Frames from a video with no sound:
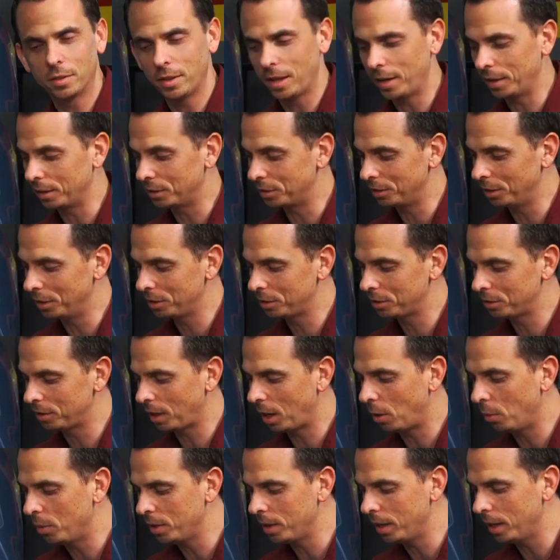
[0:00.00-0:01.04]
that exists,
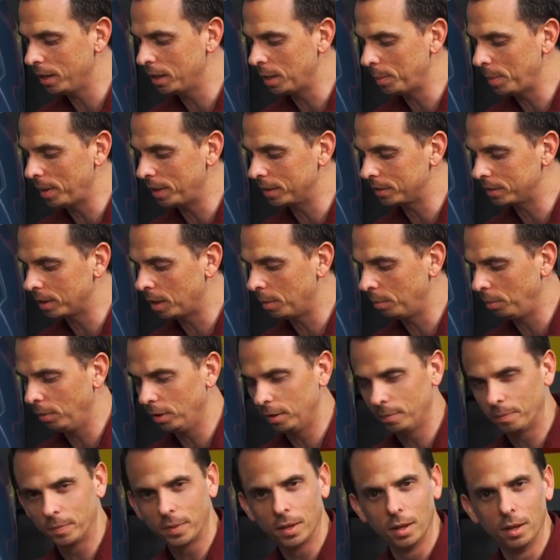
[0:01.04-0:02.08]
I went ahead and I made a
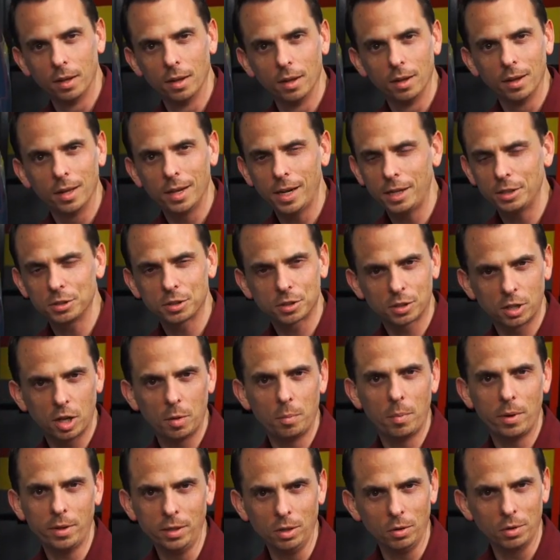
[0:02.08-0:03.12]
template, and I just cut
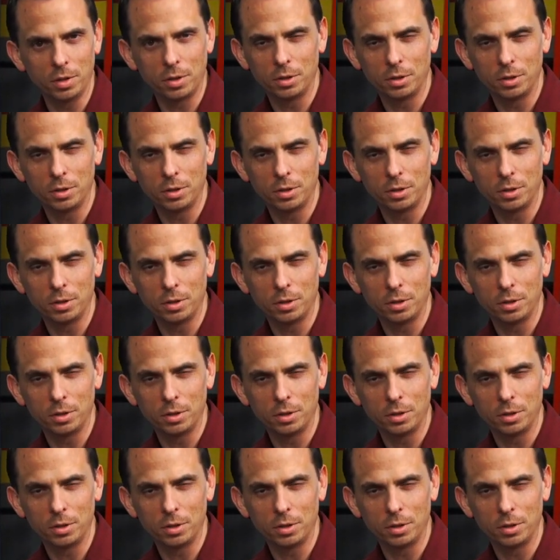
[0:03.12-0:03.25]
my own.